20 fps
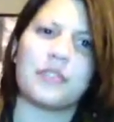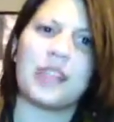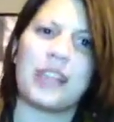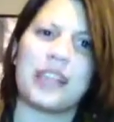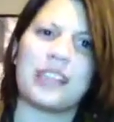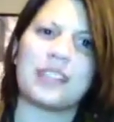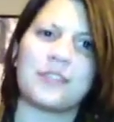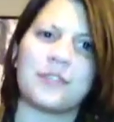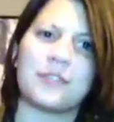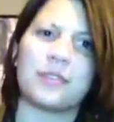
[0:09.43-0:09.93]

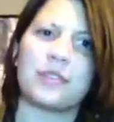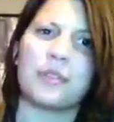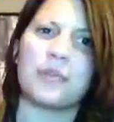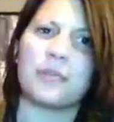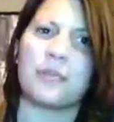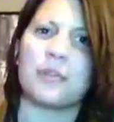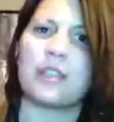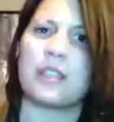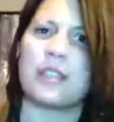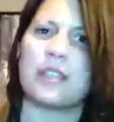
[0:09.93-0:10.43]
last for
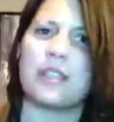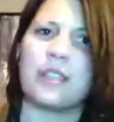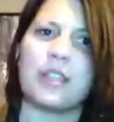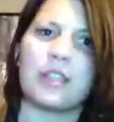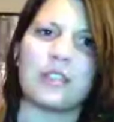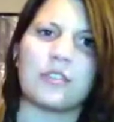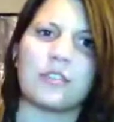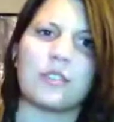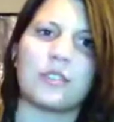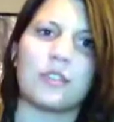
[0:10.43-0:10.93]
some reason and
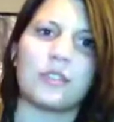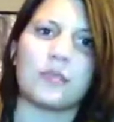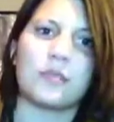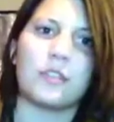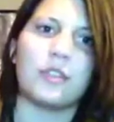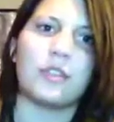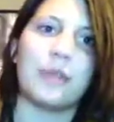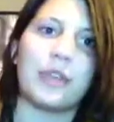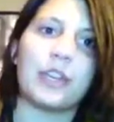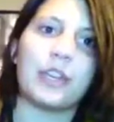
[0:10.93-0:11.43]
that just doesn't
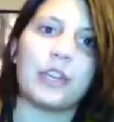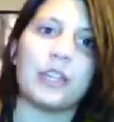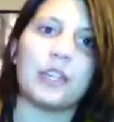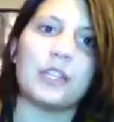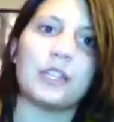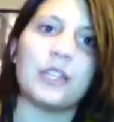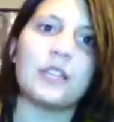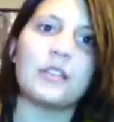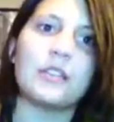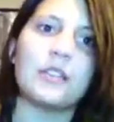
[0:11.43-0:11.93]
really make any
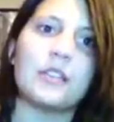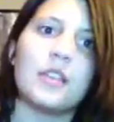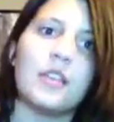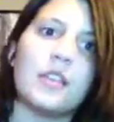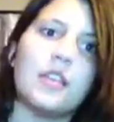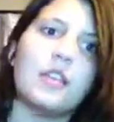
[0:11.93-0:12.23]
sense.